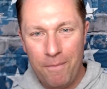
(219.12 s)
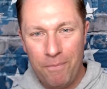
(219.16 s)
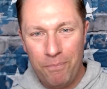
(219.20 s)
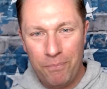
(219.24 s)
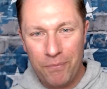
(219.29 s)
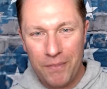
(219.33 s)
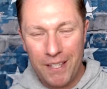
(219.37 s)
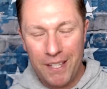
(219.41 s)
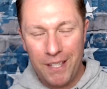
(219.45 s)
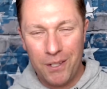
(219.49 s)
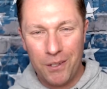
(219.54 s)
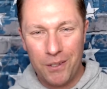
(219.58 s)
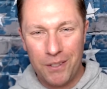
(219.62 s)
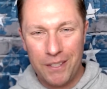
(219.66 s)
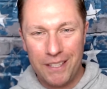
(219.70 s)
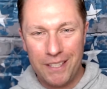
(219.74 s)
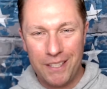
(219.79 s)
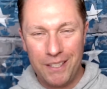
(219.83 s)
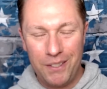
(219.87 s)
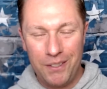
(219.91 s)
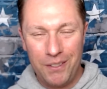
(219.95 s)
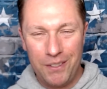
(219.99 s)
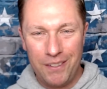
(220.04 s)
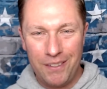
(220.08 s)
in
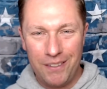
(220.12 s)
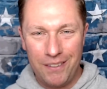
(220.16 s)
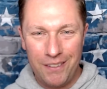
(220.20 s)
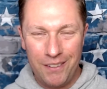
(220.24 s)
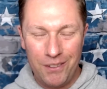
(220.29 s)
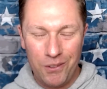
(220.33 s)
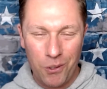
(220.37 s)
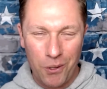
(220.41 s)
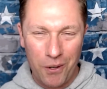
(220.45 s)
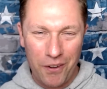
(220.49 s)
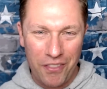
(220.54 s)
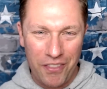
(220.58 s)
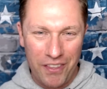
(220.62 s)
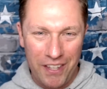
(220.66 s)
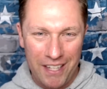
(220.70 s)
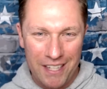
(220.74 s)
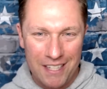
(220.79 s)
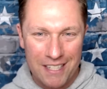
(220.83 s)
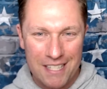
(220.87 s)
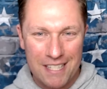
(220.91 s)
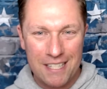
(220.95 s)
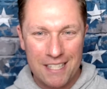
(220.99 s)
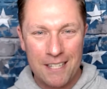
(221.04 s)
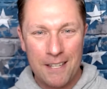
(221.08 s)
the
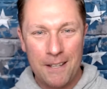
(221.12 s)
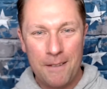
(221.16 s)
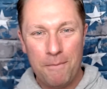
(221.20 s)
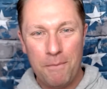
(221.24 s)
Northeast